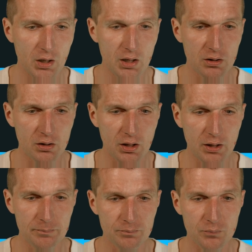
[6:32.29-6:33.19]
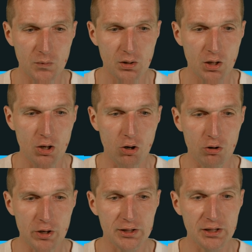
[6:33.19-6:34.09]
and um,
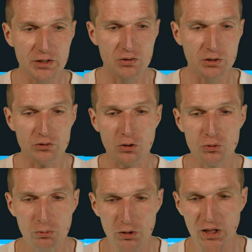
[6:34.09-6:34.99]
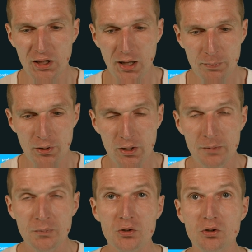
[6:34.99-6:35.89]
or at least the source code at GitHub.
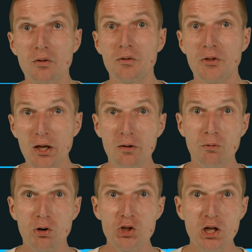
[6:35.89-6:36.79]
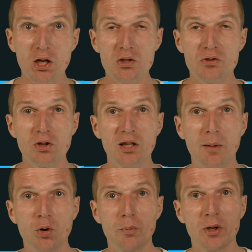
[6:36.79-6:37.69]
So thank you for watching, and see you at
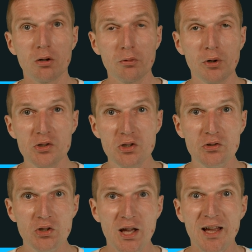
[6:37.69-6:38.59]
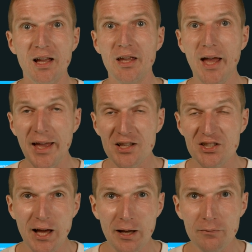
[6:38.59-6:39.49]
upcoming conferences.
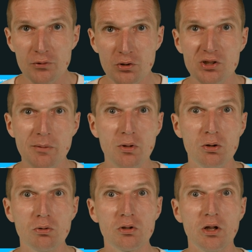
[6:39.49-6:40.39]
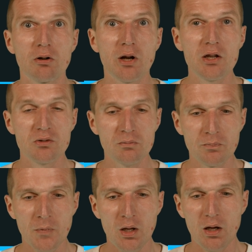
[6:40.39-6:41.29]
AirHacks Live, so something new on the horizon.
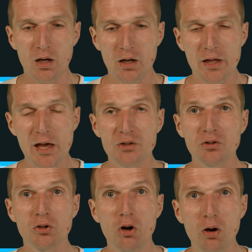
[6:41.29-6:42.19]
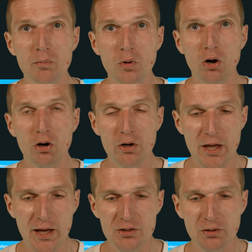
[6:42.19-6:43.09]
Uh, airhacks dot com or
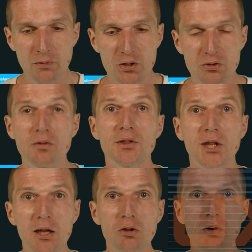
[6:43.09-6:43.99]
airhacks dot t v. So thank